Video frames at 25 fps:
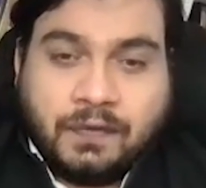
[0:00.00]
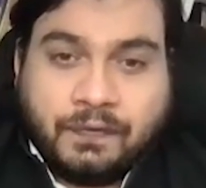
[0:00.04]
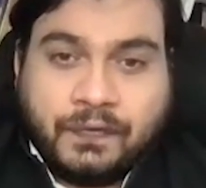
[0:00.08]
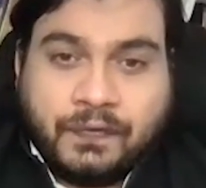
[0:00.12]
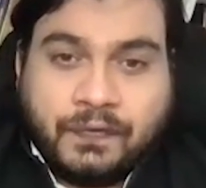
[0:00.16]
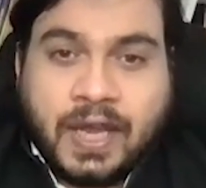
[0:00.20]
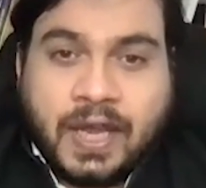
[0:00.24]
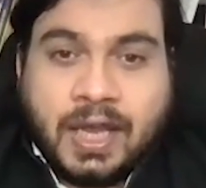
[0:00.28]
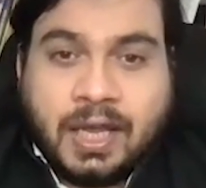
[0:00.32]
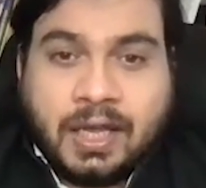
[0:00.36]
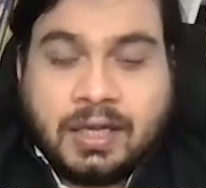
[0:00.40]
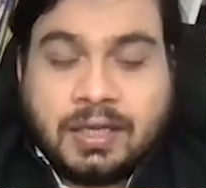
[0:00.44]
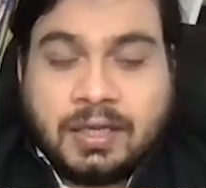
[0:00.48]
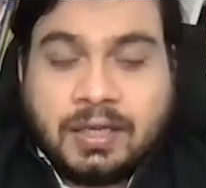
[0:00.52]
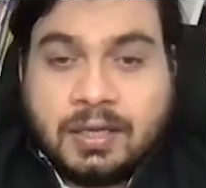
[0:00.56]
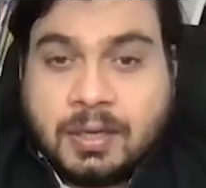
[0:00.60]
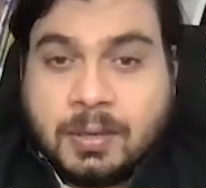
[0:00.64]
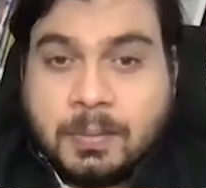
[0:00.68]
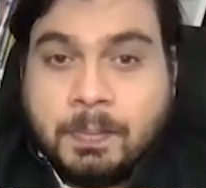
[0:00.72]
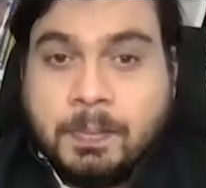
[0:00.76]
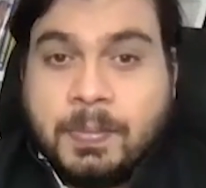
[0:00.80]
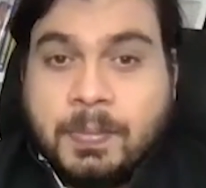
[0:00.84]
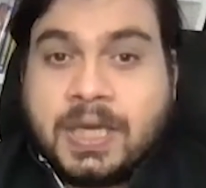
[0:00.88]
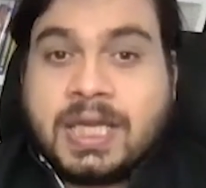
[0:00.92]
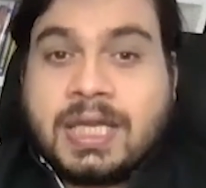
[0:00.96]
fare.
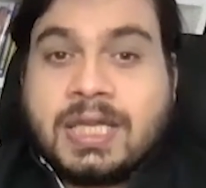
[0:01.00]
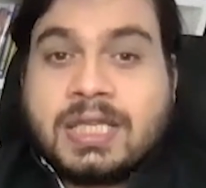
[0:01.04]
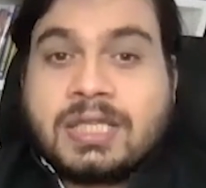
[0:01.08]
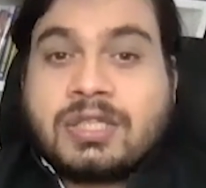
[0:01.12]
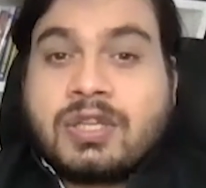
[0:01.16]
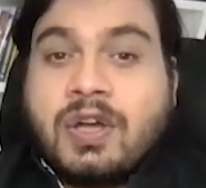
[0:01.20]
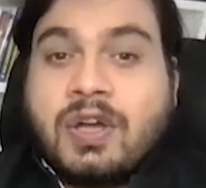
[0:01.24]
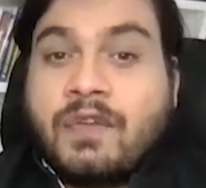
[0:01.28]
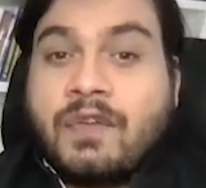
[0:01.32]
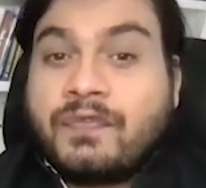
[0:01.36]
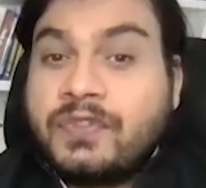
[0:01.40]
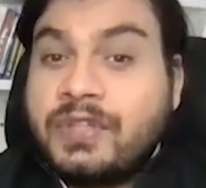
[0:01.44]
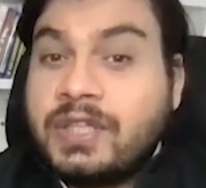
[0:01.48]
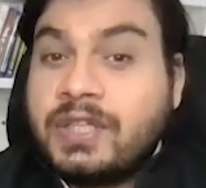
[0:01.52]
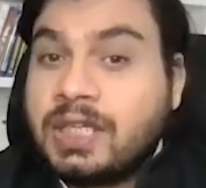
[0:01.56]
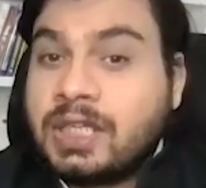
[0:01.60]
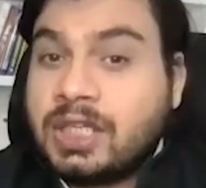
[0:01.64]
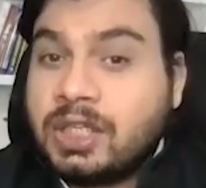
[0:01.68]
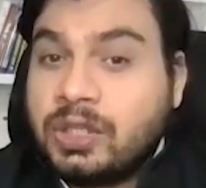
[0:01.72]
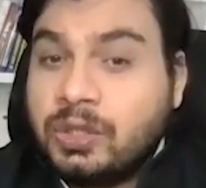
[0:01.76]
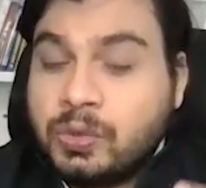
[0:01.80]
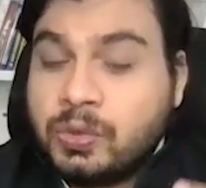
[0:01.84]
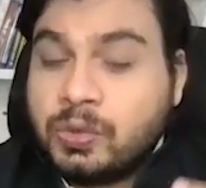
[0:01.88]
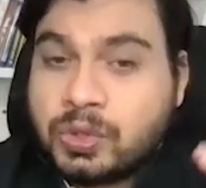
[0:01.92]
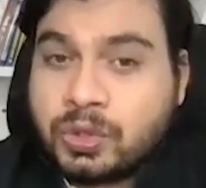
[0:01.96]
Because of the
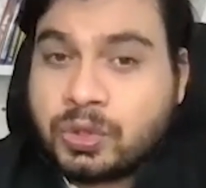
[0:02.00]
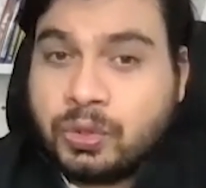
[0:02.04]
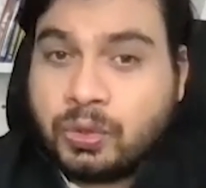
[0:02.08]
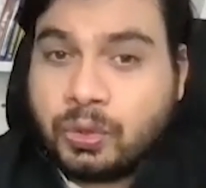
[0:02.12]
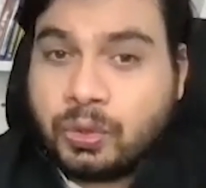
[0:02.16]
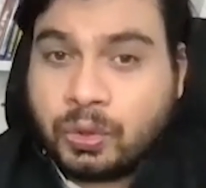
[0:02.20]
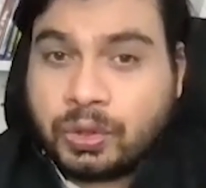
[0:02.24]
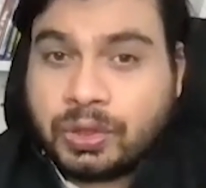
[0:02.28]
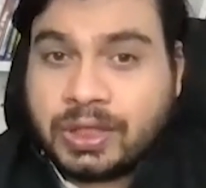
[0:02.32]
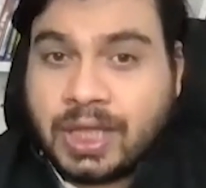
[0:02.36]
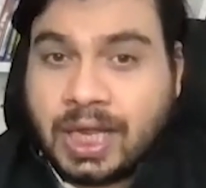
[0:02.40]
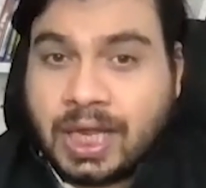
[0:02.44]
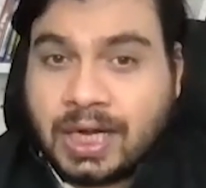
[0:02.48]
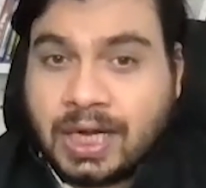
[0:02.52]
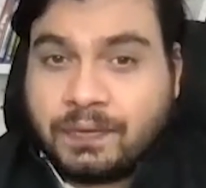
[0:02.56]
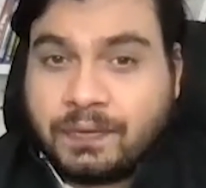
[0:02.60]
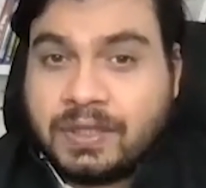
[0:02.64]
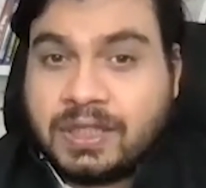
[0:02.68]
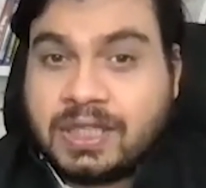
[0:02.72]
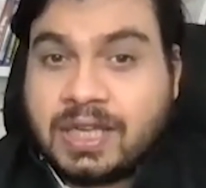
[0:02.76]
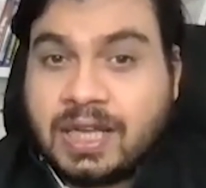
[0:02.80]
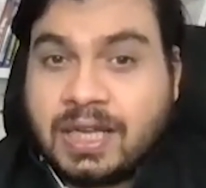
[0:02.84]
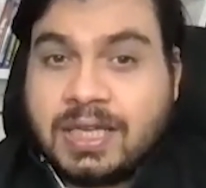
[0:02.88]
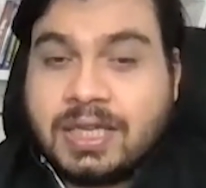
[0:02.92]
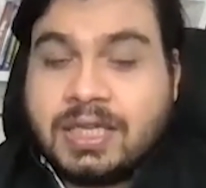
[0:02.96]
huge growth
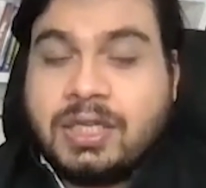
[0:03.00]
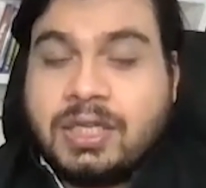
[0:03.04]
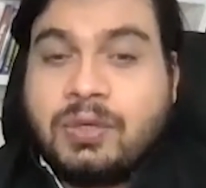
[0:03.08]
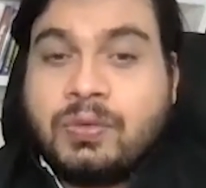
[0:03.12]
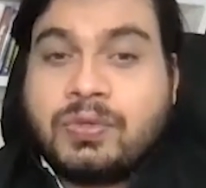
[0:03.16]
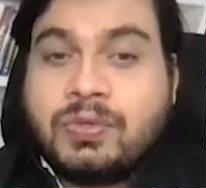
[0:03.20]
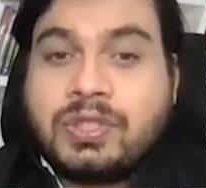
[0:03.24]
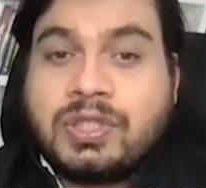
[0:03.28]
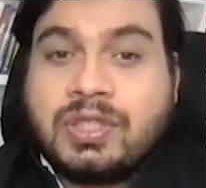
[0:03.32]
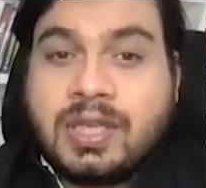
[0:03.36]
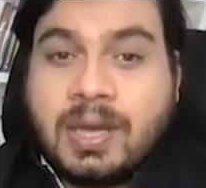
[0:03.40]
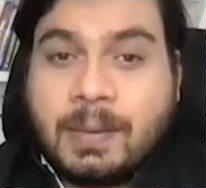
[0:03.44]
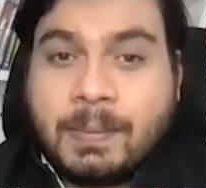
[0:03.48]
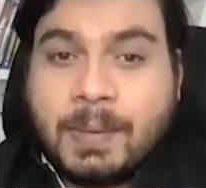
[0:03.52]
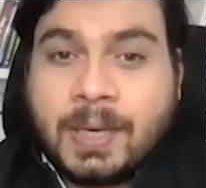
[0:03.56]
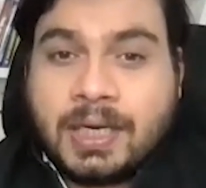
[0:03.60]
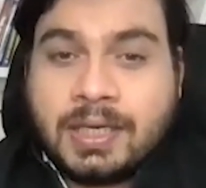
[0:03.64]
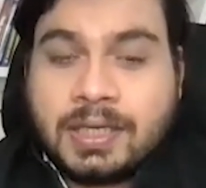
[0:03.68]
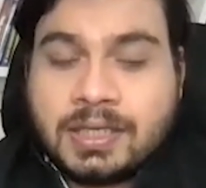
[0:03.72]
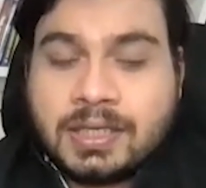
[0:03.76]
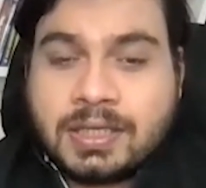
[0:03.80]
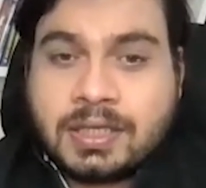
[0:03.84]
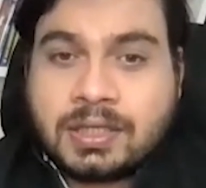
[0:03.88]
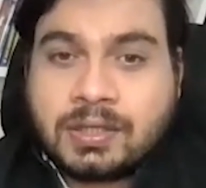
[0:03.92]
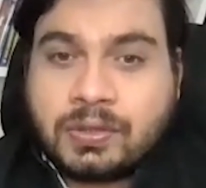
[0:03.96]
with the huge
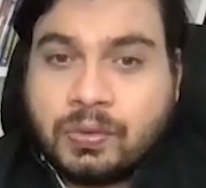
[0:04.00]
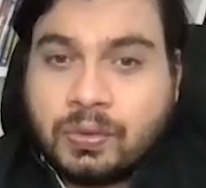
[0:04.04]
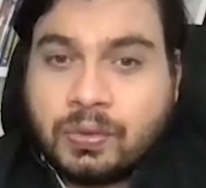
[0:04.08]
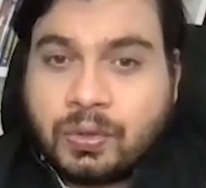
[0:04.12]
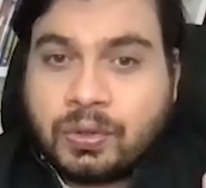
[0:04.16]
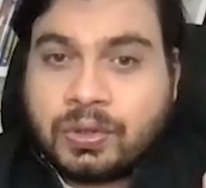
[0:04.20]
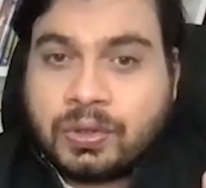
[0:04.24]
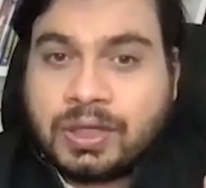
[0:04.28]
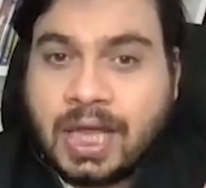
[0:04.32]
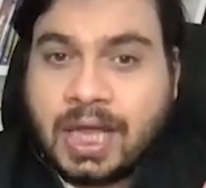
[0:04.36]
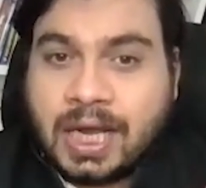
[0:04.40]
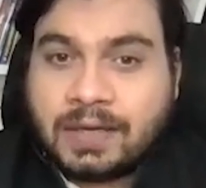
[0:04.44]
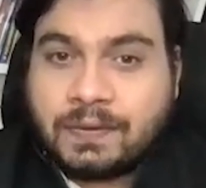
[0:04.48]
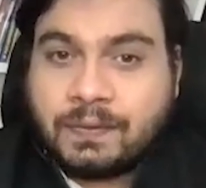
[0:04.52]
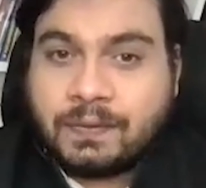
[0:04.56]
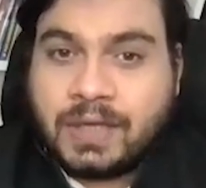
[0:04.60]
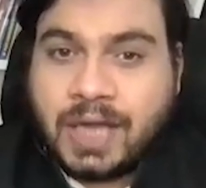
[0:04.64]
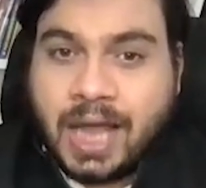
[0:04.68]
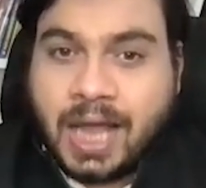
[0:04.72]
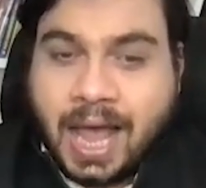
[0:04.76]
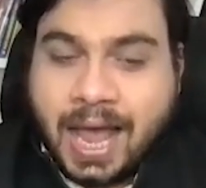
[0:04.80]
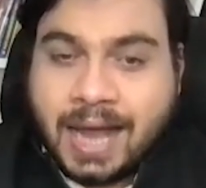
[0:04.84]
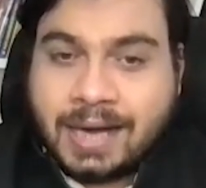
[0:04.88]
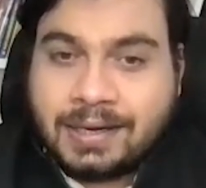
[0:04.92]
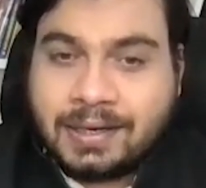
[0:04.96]
double-digit growth that we
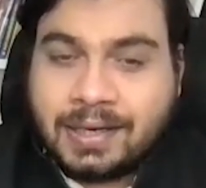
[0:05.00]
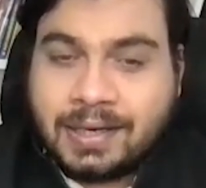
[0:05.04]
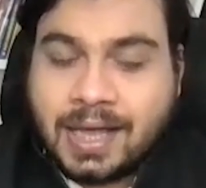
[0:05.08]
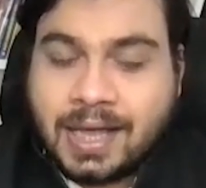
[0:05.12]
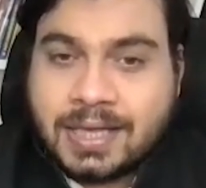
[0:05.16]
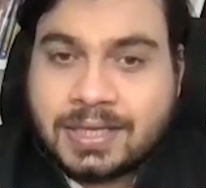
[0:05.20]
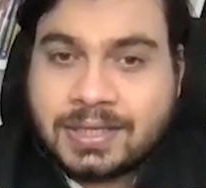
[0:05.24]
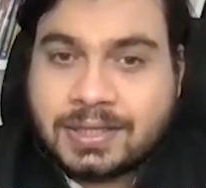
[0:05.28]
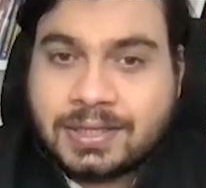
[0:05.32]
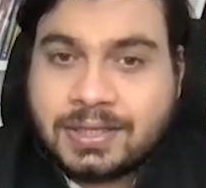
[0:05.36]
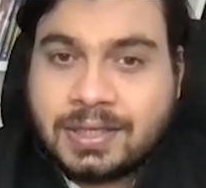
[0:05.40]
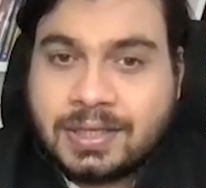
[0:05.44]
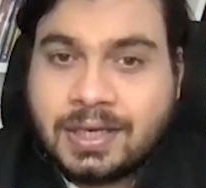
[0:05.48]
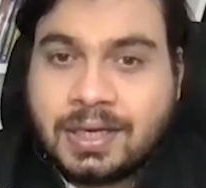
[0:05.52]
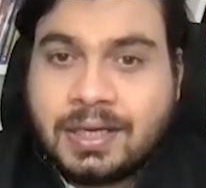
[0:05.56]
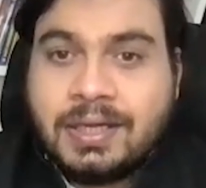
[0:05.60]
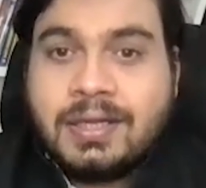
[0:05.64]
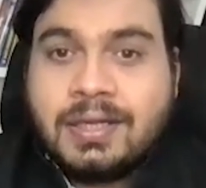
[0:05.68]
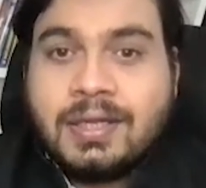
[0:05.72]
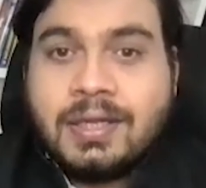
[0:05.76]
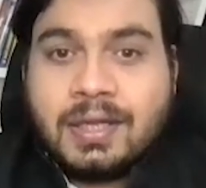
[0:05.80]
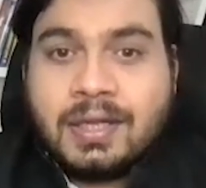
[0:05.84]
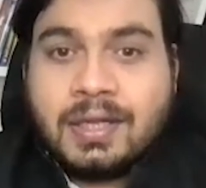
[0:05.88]
had last year,